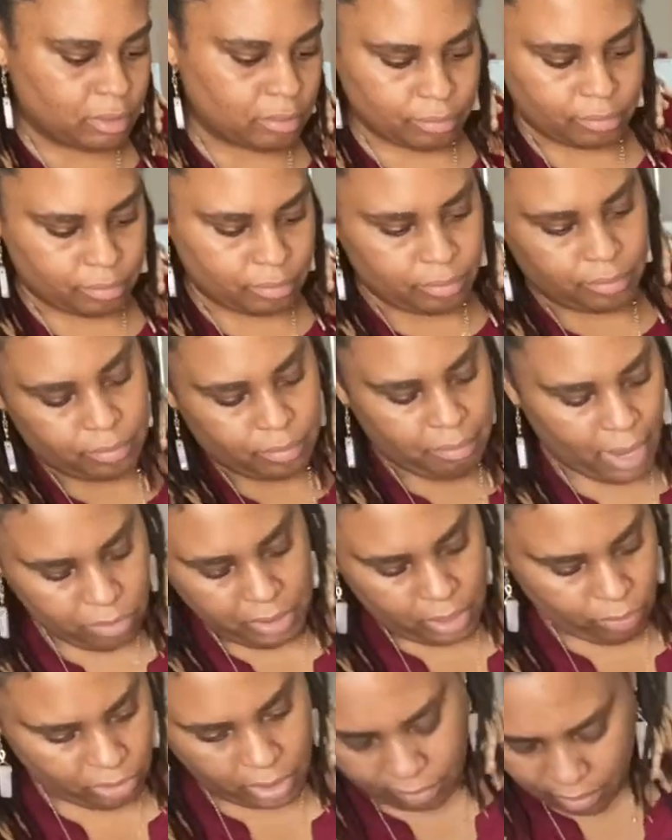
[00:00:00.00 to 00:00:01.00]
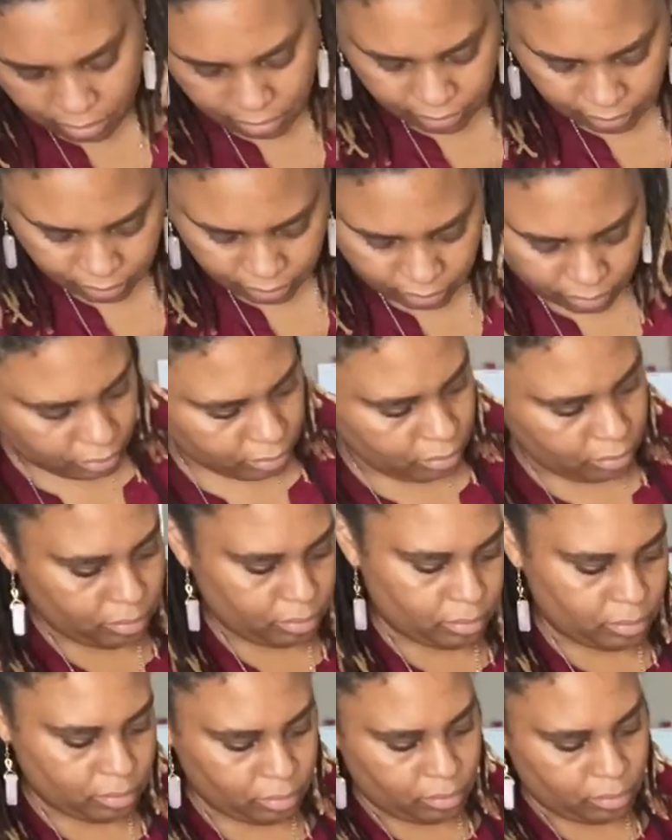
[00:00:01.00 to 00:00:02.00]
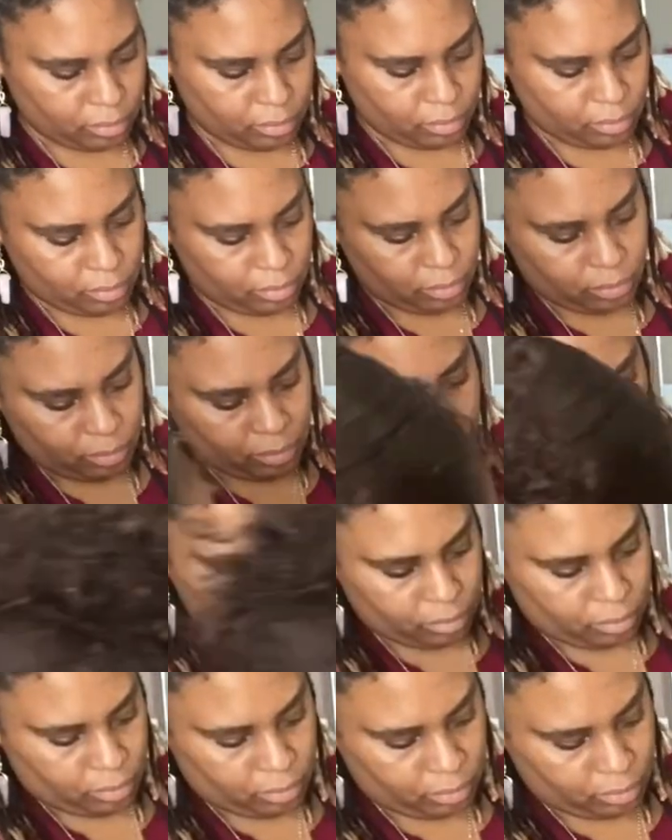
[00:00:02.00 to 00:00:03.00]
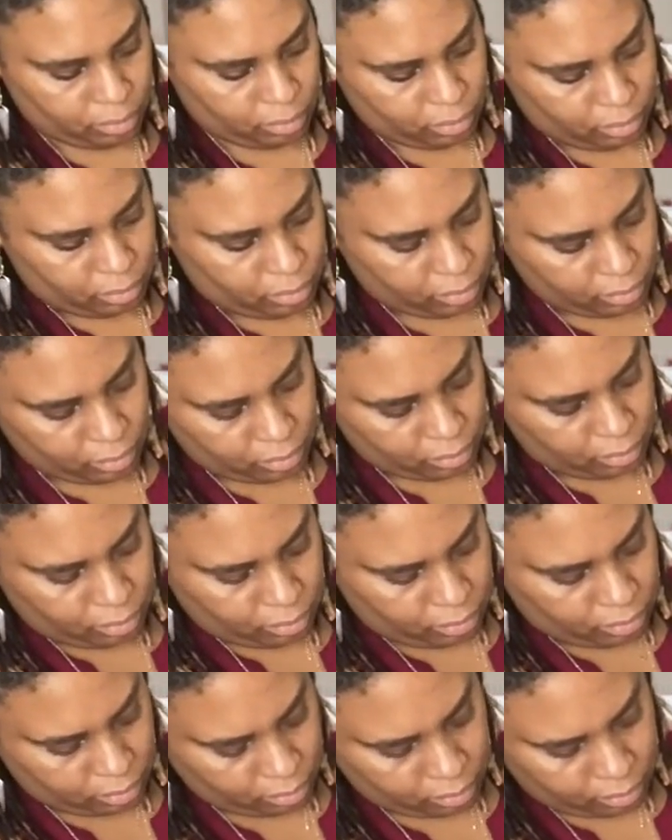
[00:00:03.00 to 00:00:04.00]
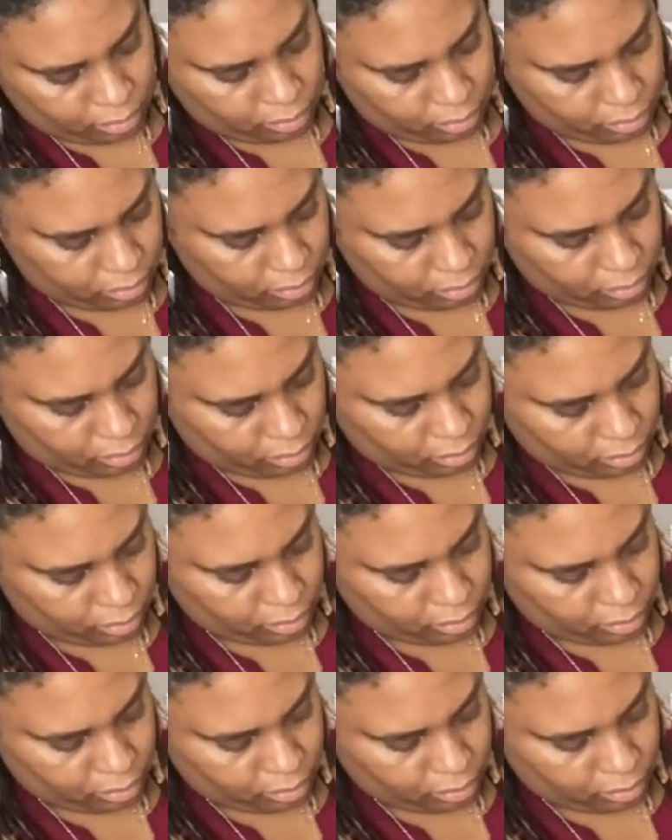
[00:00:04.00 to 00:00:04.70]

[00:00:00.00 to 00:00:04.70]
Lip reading: But I definitely qualify my client and make sure that the